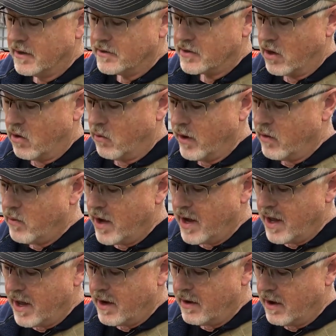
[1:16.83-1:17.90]
So we went
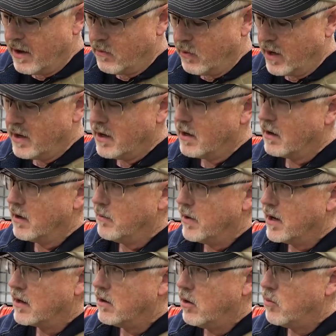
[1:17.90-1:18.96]
in and we did
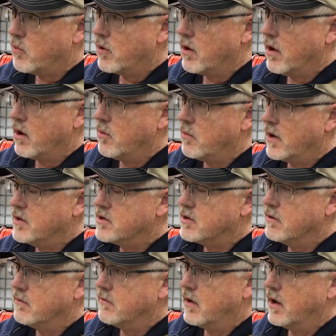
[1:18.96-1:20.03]
imidacloprid on a bunch
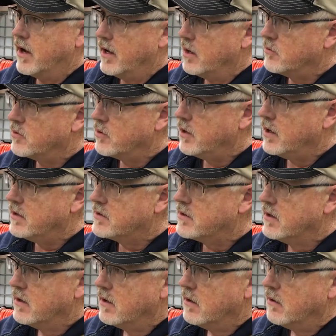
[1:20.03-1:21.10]
of elm trees
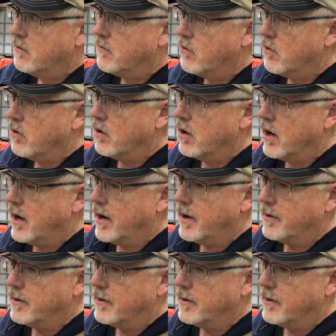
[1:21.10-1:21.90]
for